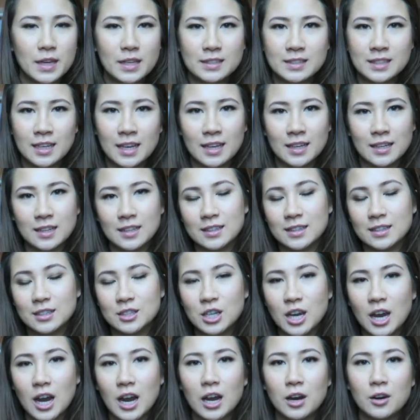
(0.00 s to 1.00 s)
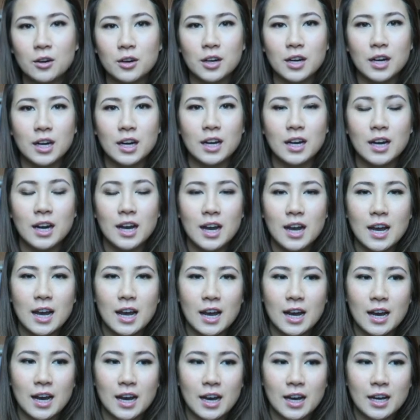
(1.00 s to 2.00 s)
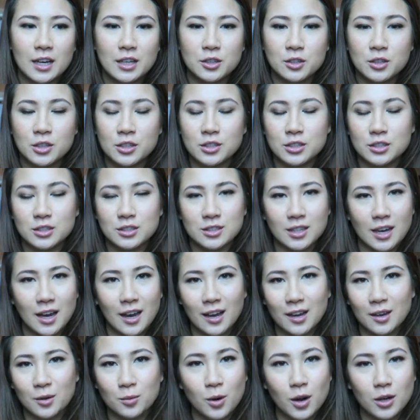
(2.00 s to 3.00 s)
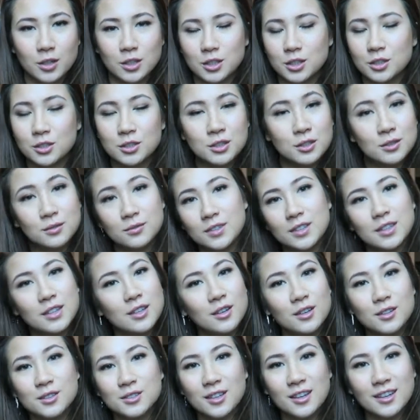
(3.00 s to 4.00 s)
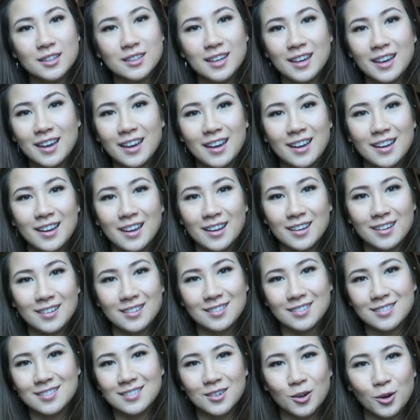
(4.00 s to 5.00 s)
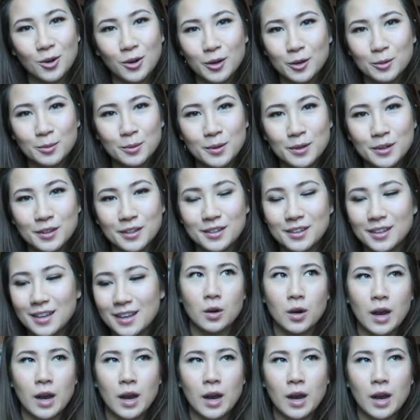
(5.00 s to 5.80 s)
Take it in the shower. You can just, I watch YouTube videos all day and oil pull.